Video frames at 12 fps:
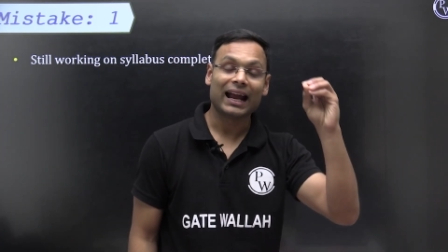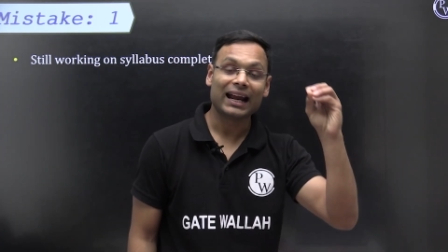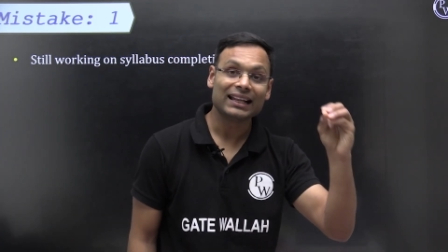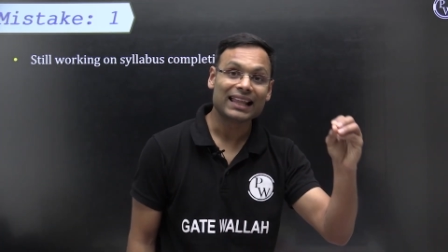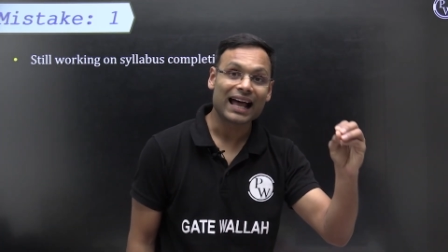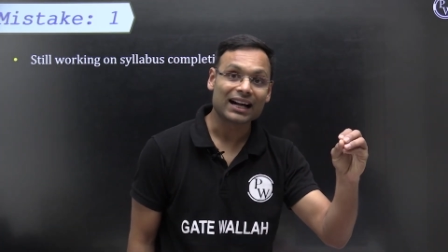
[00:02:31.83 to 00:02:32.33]

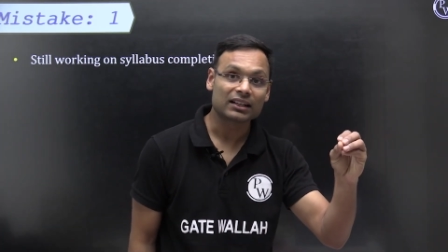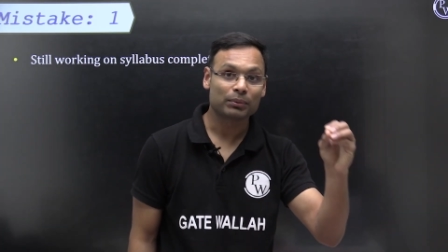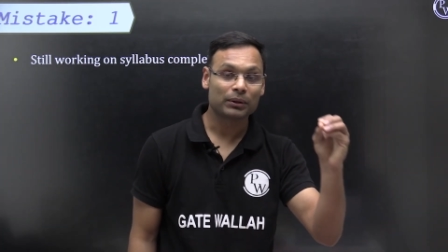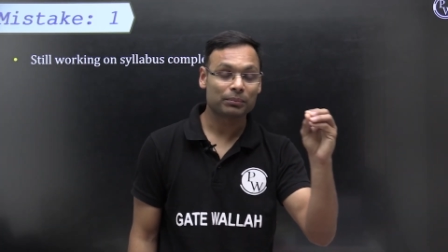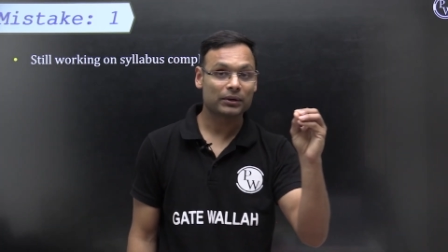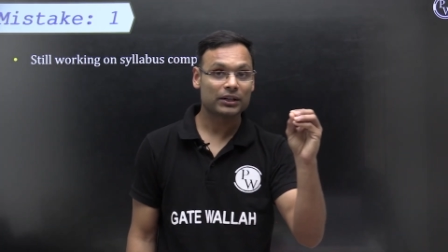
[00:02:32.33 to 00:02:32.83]
in that
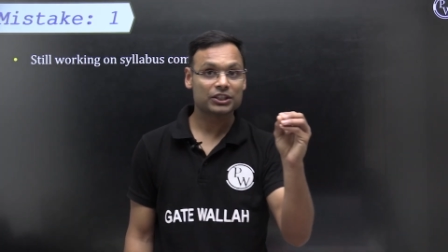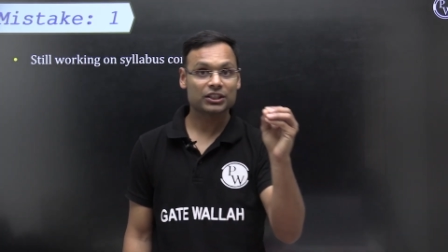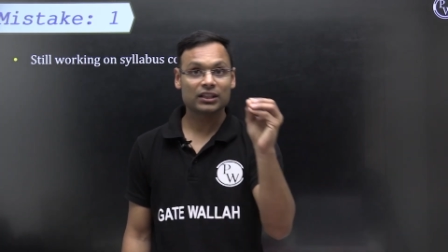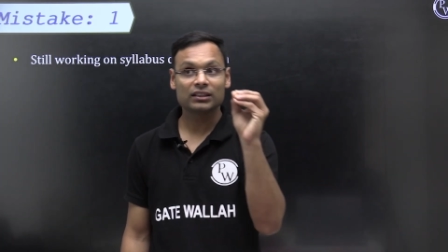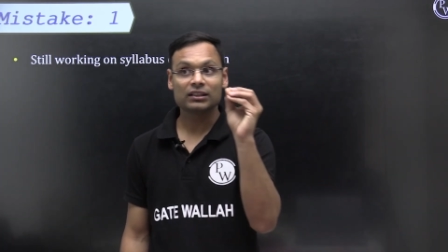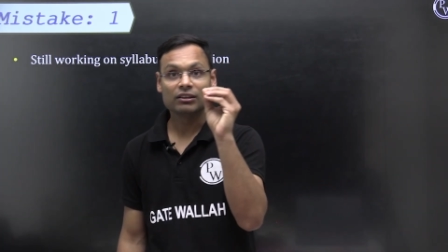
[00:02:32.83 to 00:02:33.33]

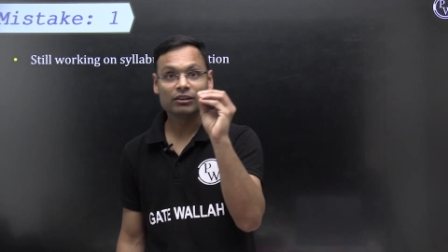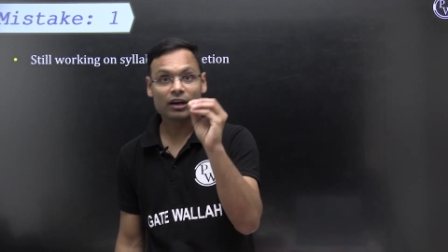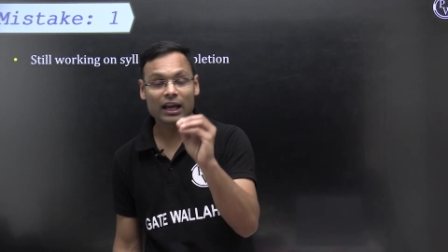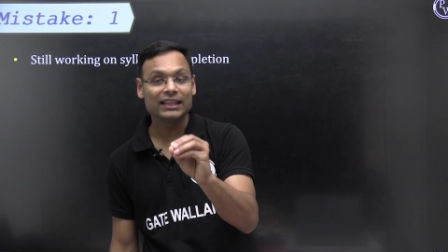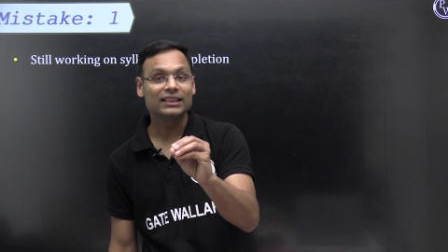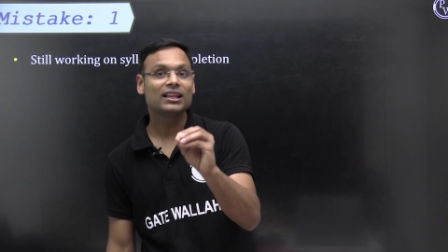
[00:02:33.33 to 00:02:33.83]
preparation
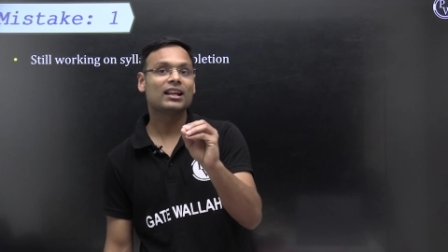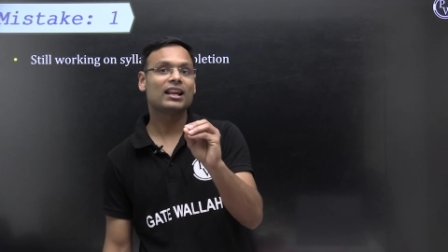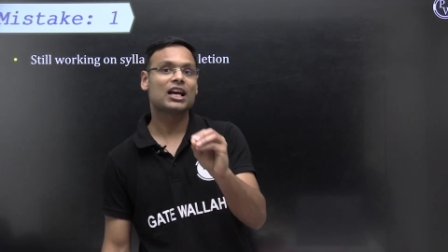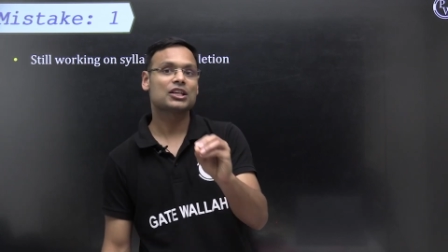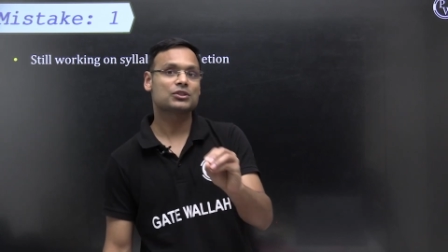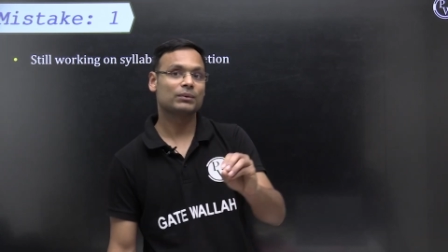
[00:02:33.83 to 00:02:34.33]
in the
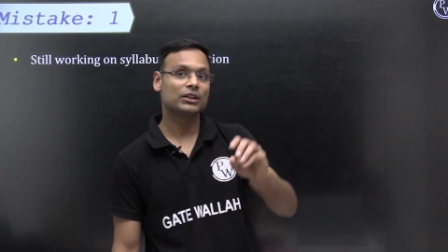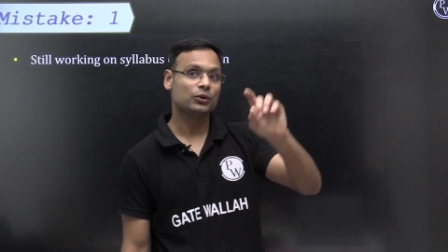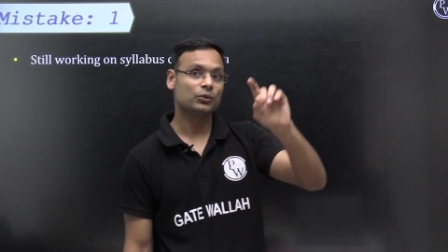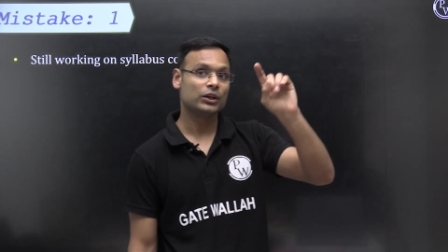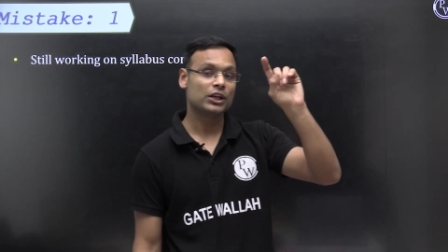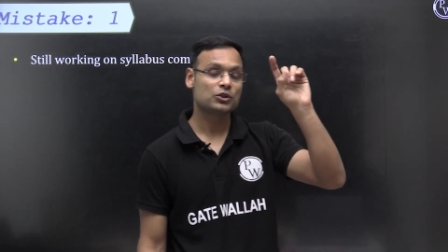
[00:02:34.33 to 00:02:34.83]
last month
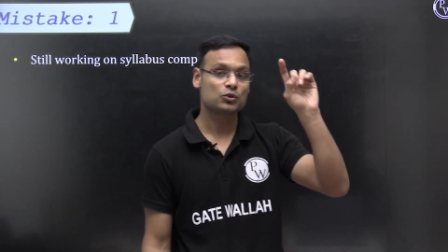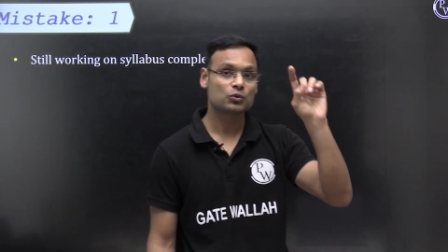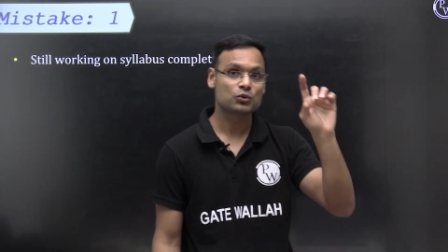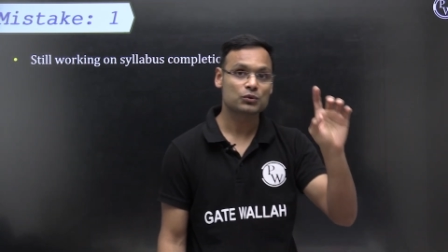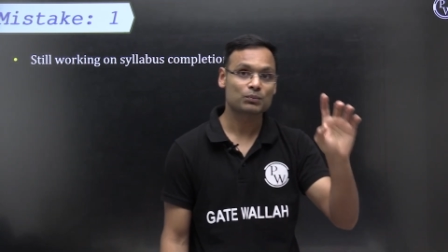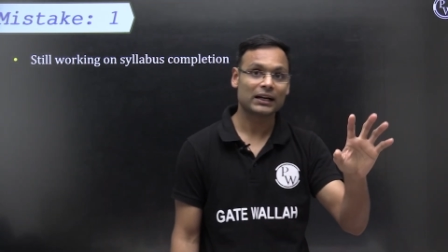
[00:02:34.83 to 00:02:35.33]
you need
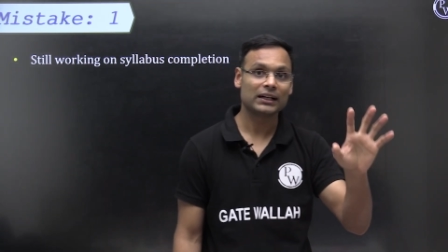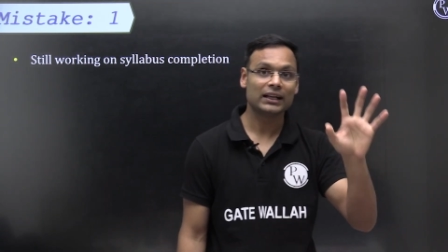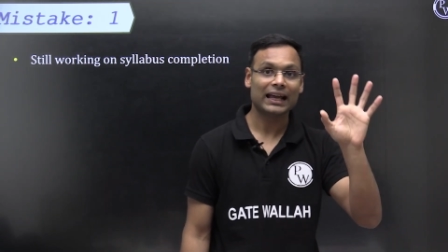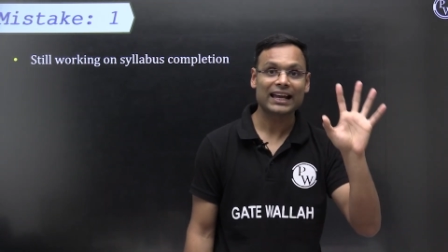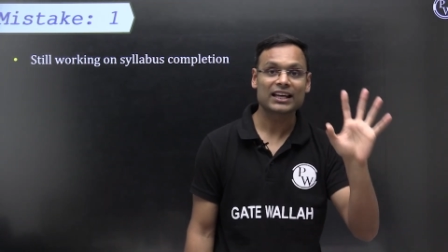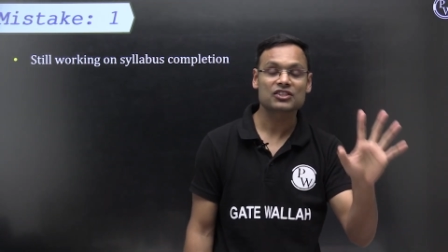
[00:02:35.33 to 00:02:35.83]
to
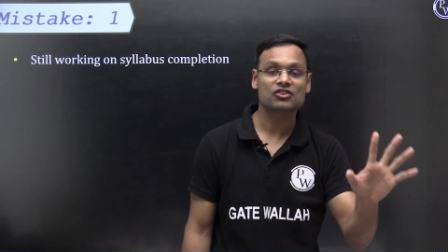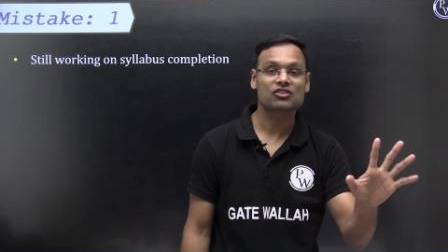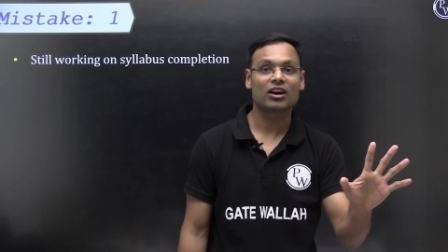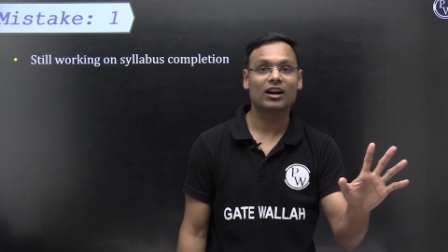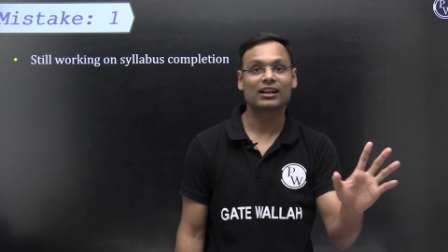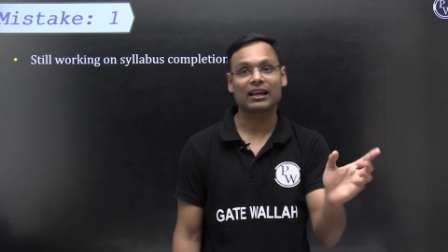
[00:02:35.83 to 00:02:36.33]
spend
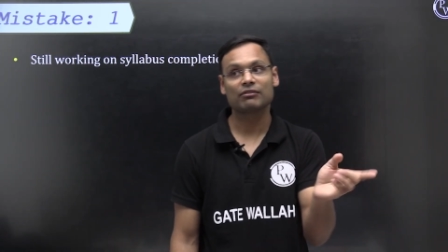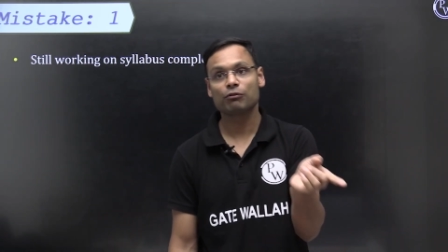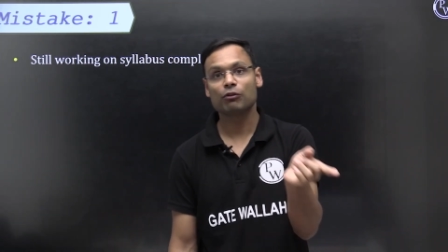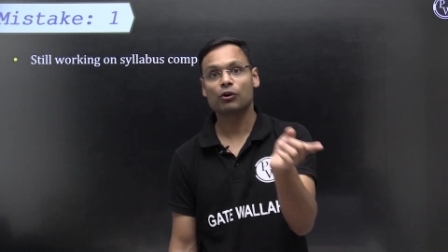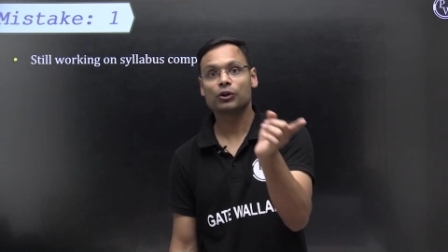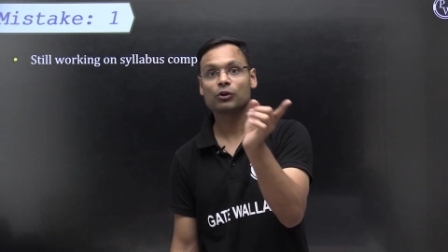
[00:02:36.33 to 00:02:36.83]
extra time
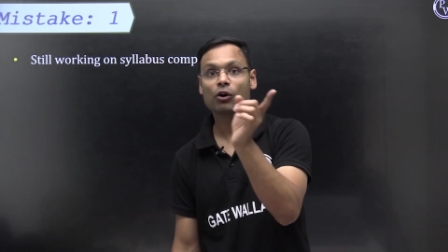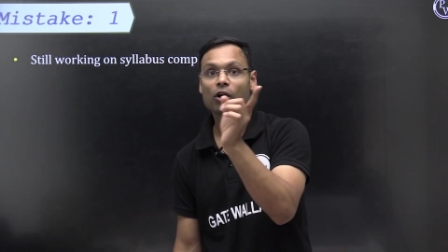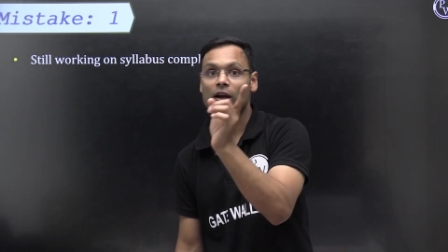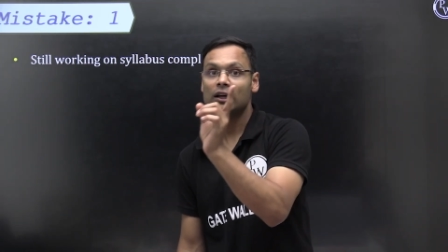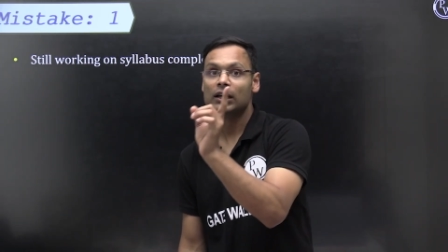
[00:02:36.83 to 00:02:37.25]
for your